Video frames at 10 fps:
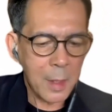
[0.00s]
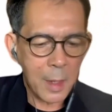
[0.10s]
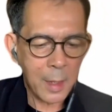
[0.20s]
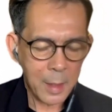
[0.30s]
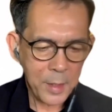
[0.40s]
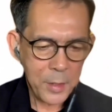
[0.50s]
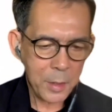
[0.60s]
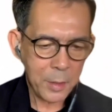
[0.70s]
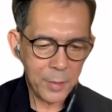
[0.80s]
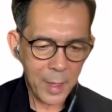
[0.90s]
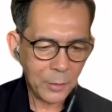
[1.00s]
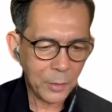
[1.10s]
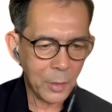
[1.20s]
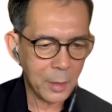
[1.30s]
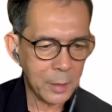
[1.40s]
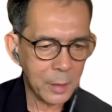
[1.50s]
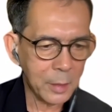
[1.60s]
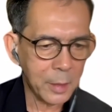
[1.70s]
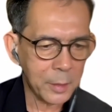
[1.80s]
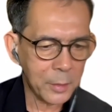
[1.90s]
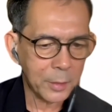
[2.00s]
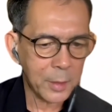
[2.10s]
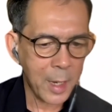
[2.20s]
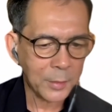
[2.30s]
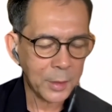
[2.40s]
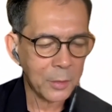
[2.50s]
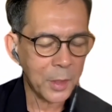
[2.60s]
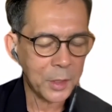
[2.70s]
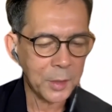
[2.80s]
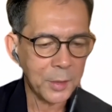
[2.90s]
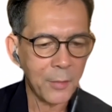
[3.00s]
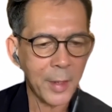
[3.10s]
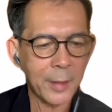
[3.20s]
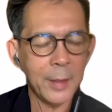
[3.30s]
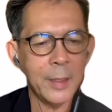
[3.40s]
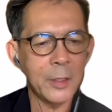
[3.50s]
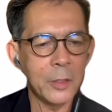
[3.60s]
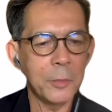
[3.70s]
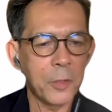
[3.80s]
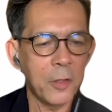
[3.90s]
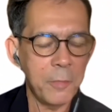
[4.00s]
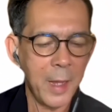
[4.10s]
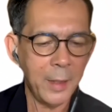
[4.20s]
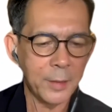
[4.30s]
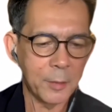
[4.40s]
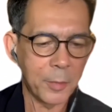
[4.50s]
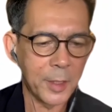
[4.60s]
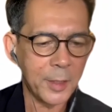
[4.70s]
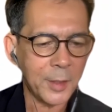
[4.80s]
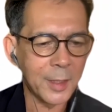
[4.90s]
Are you around to, you could ask the question directly to Prof Melanie, please.